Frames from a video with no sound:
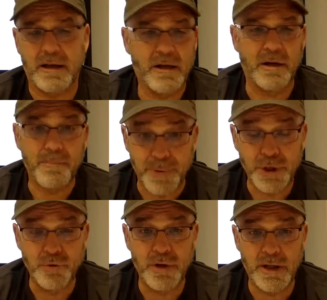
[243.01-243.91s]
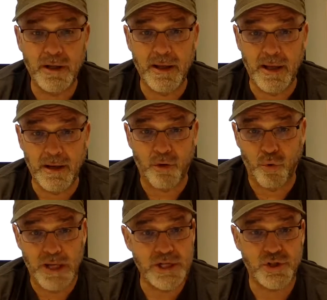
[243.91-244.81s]
computing an
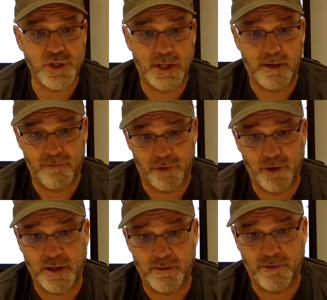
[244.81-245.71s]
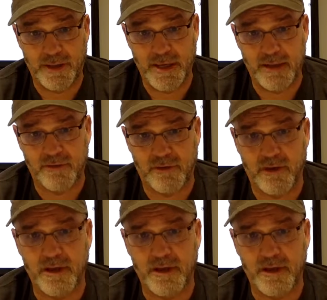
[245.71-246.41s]
equation and looking for the answer.